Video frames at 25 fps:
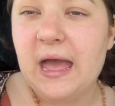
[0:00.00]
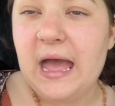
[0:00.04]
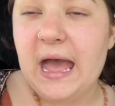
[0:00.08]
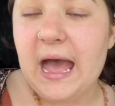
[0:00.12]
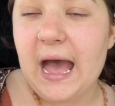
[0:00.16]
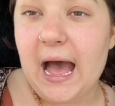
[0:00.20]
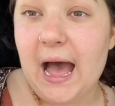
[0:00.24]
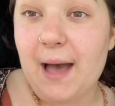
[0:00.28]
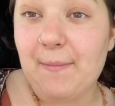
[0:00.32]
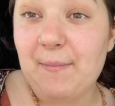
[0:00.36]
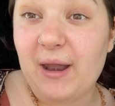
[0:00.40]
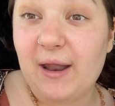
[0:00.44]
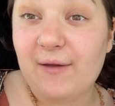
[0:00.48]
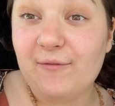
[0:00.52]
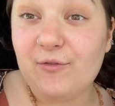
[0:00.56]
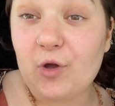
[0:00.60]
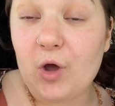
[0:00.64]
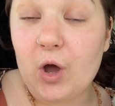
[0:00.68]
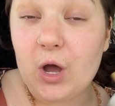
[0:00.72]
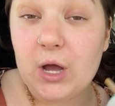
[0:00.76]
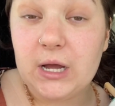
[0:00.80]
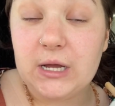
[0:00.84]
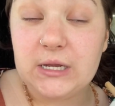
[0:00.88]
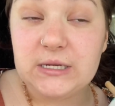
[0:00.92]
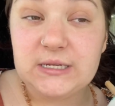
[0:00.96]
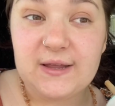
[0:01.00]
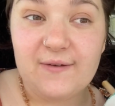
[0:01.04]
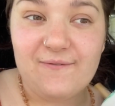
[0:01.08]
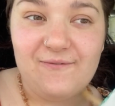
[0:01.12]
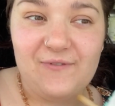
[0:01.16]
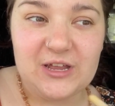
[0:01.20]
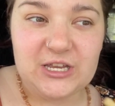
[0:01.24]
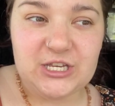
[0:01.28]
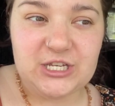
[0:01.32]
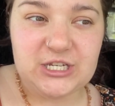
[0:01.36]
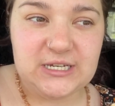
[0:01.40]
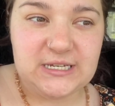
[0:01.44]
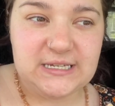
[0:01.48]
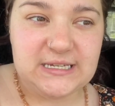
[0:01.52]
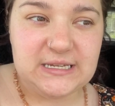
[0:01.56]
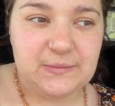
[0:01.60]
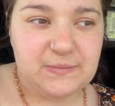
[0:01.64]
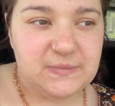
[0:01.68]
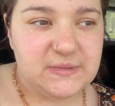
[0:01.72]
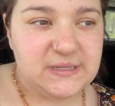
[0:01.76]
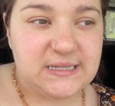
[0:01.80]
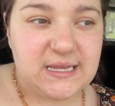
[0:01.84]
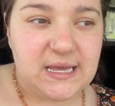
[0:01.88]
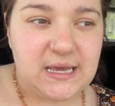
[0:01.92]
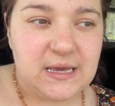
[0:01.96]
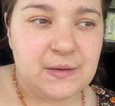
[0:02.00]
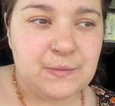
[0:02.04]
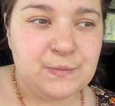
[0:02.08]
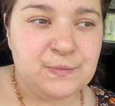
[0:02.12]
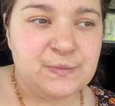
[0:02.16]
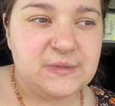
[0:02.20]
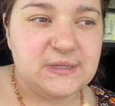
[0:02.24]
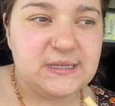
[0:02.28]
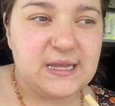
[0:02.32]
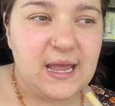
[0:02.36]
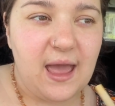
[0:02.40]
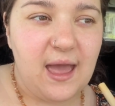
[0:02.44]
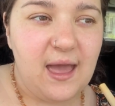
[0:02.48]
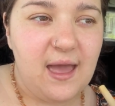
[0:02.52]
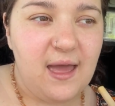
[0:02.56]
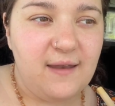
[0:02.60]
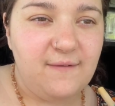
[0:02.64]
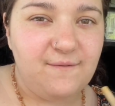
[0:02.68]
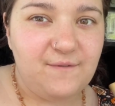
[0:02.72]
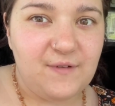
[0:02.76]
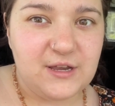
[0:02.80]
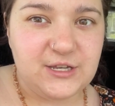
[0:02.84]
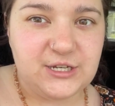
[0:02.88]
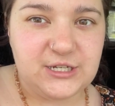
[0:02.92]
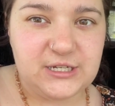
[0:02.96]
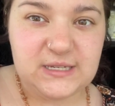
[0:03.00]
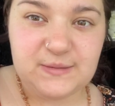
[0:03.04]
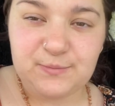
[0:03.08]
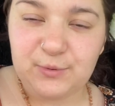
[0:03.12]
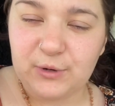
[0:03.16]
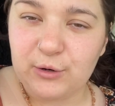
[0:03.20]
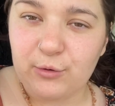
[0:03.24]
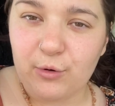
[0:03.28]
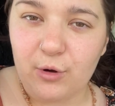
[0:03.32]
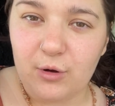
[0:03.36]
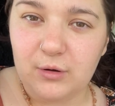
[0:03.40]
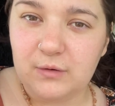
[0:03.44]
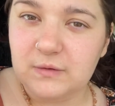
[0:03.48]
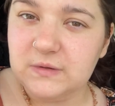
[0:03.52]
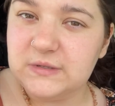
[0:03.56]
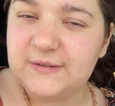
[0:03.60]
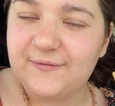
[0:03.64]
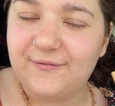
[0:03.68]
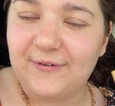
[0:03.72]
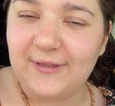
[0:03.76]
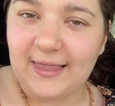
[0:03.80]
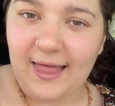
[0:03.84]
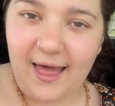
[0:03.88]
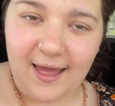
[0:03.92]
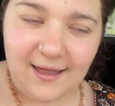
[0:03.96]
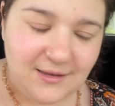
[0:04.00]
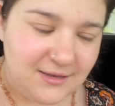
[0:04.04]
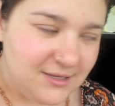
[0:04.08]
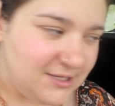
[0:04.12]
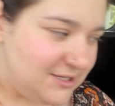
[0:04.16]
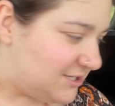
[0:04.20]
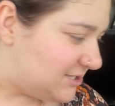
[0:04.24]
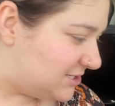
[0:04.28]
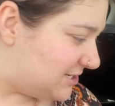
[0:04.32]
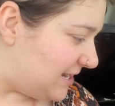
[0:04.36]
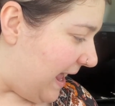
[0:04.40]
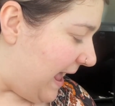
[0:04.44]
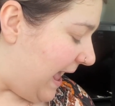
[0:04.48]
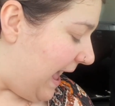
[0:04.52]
I've got veggie dim sims and veggie spring rolls for lunch.